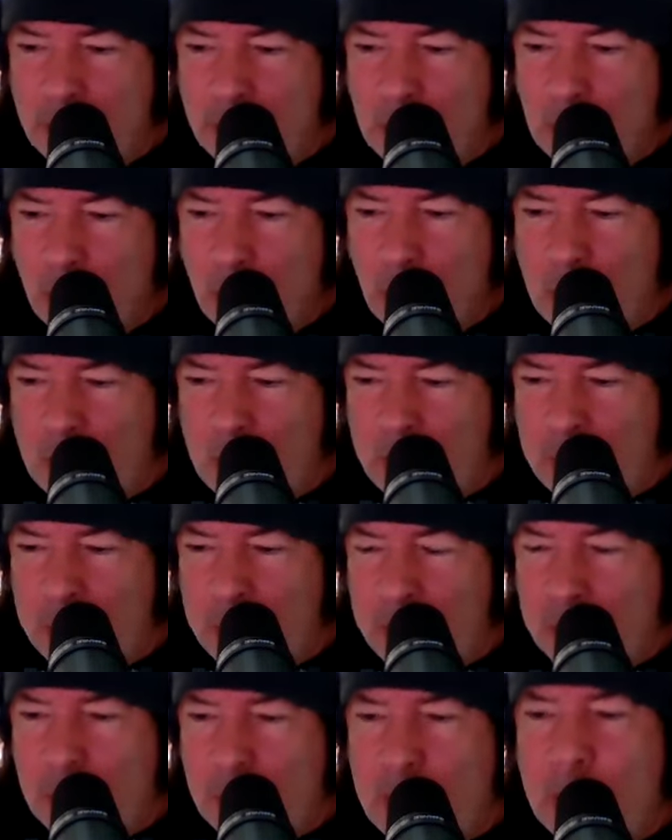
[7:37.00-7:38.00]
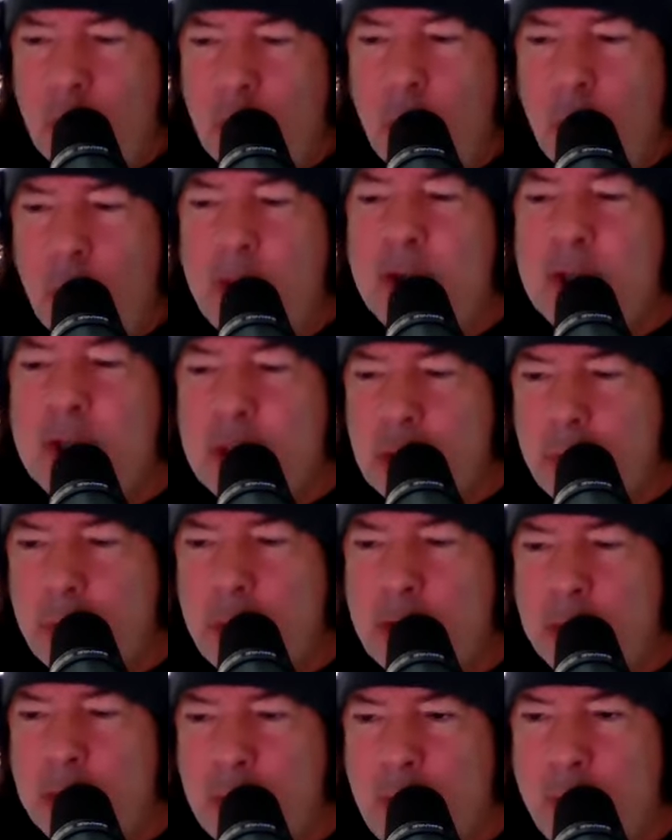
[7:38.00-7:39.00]
where you're sitting and the situation
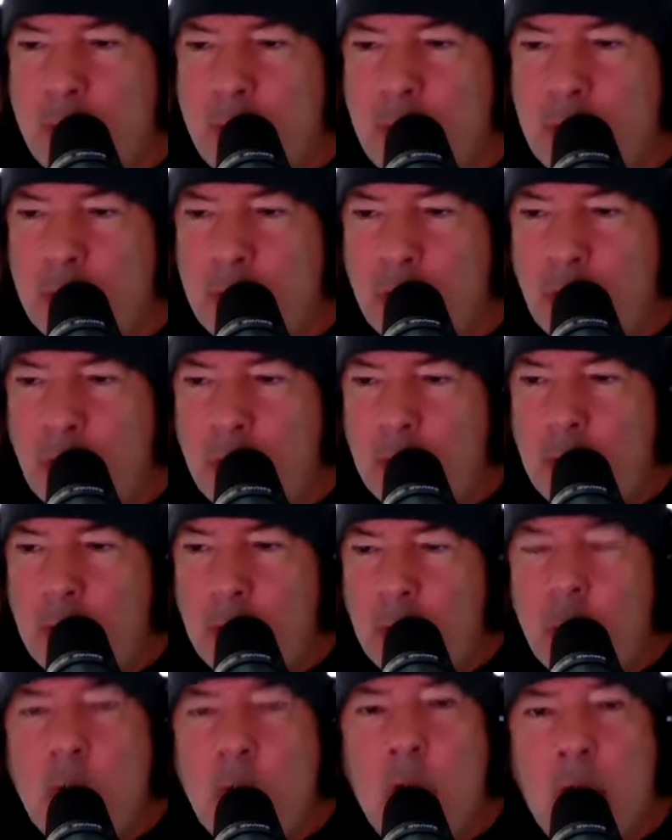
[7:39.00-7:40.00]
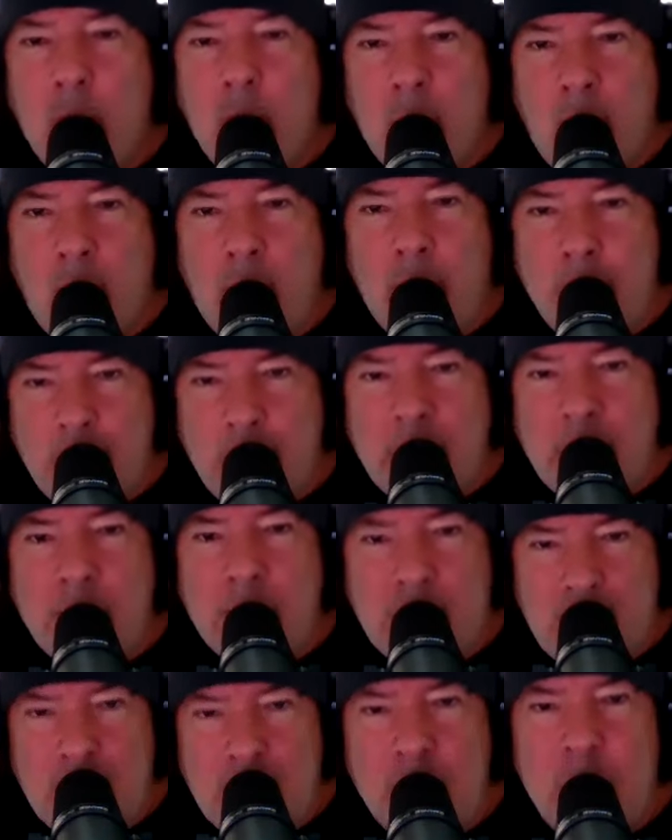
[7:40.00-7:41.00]
you're coming into, you've got a lot of big
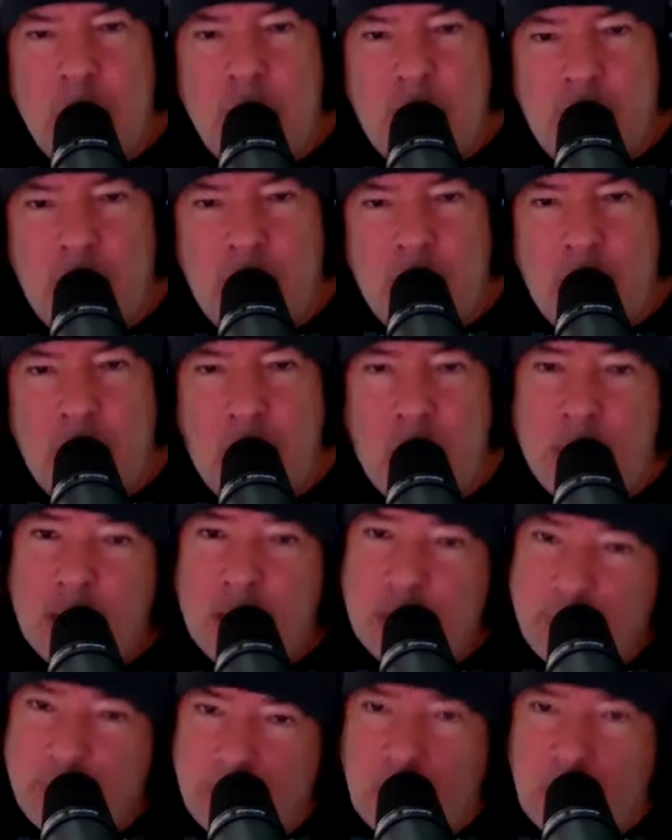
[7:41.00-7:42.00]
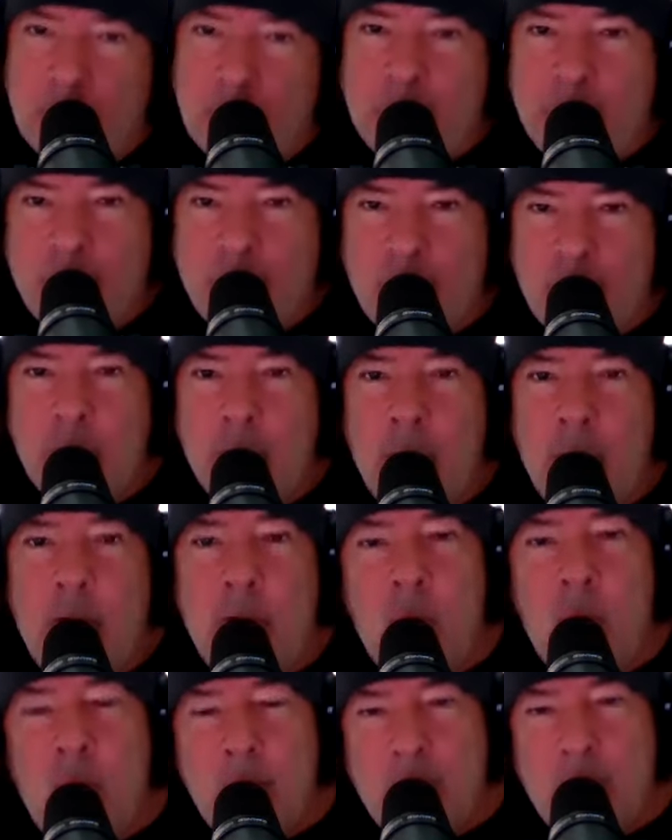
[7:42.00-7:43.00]
teams in front of you, which if, look, you
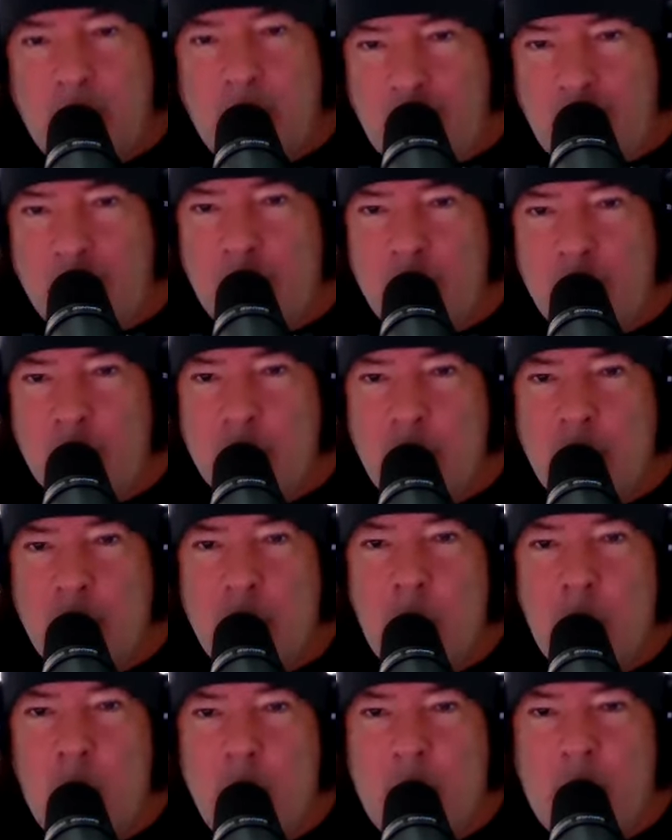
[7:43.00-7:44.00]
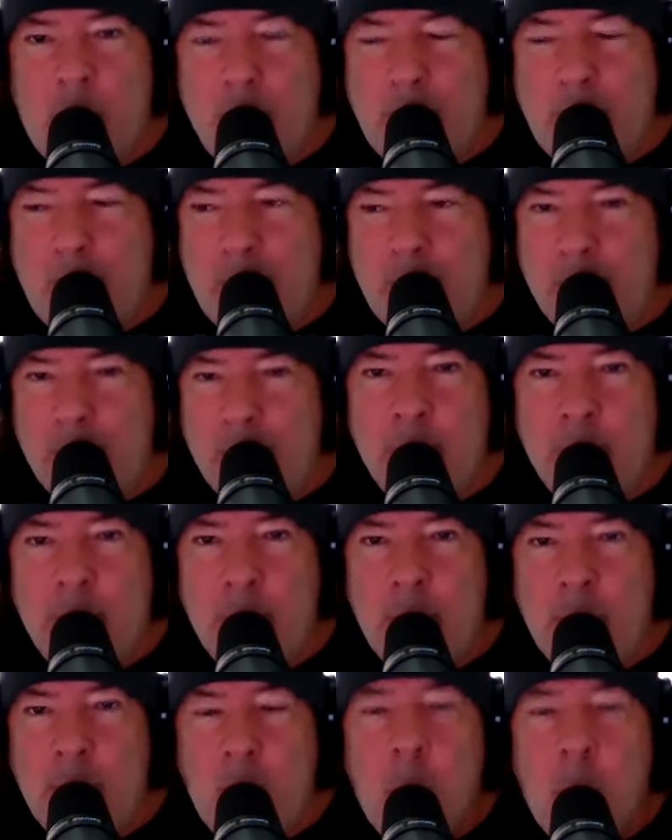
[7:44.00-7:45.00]
want to make a name for yourself, you want to be competitive,
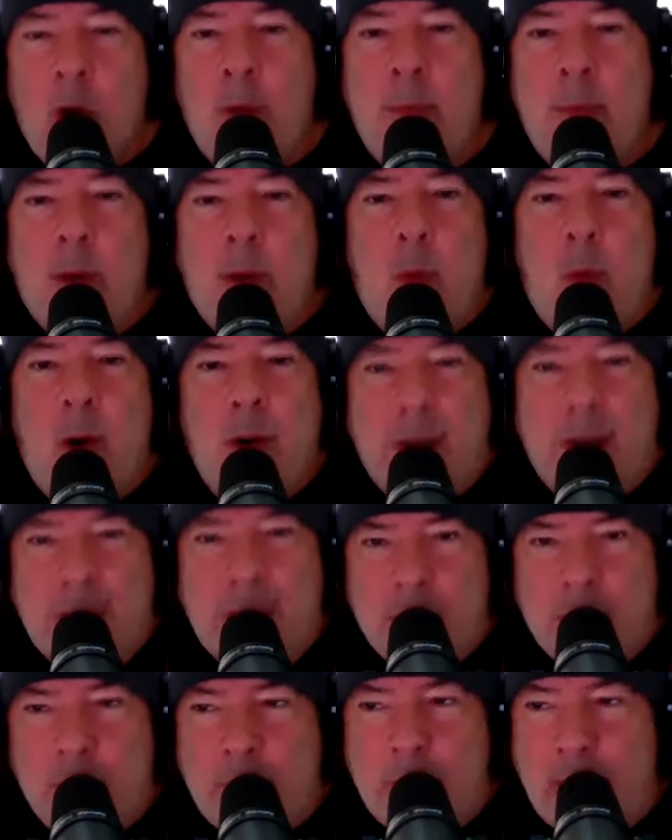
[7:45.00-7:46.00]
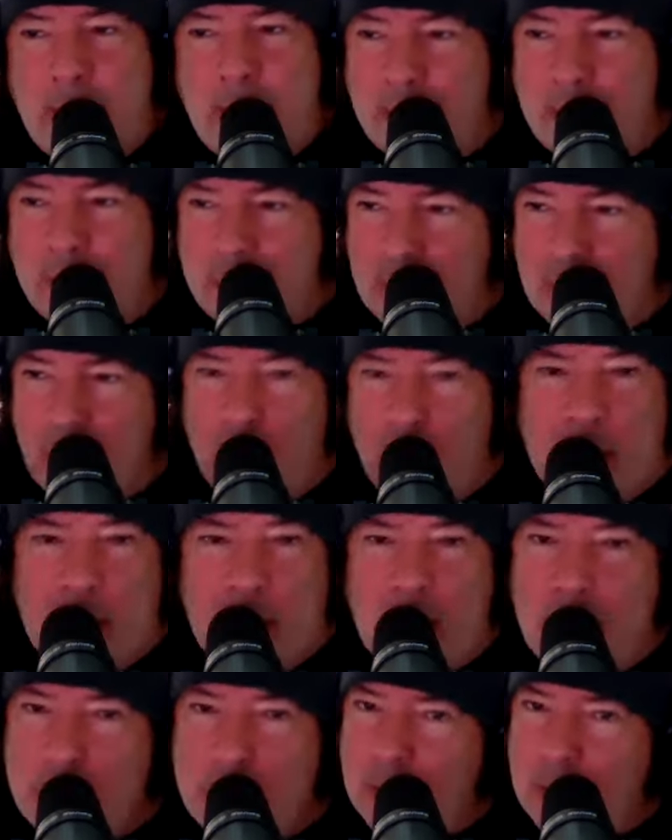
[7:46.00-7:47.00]
you want to be where it is competitive. In the Hockey
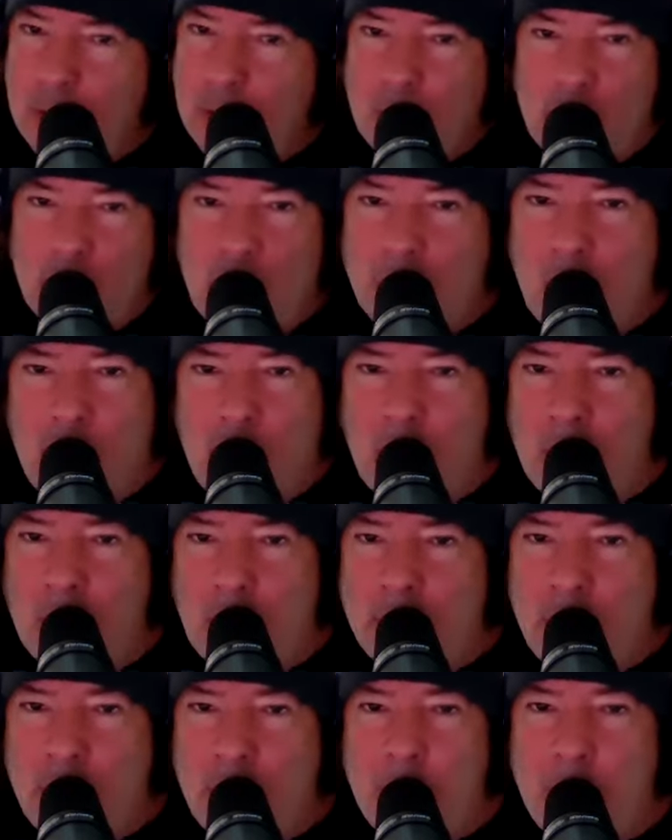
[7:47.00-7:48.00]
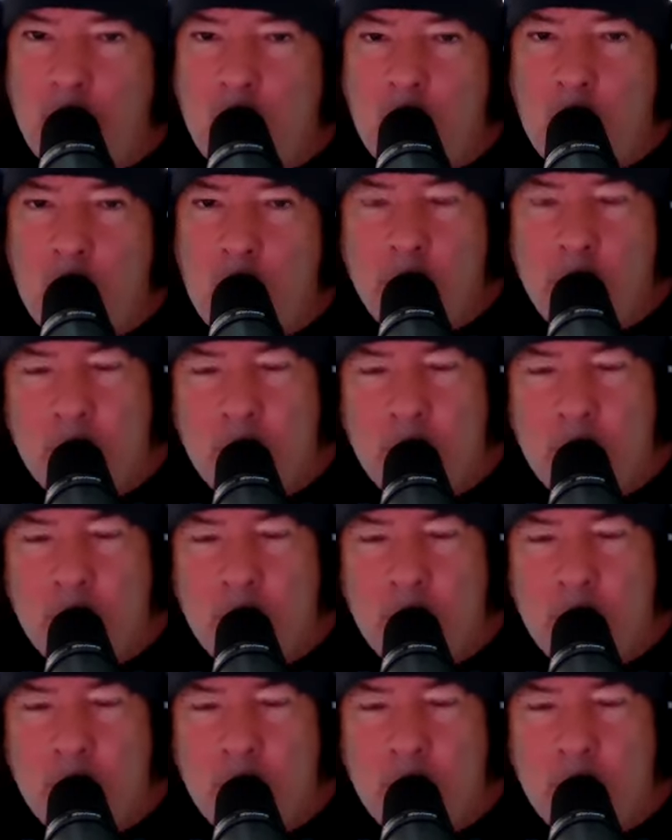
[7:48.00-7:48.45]
East, you've got all of that and more.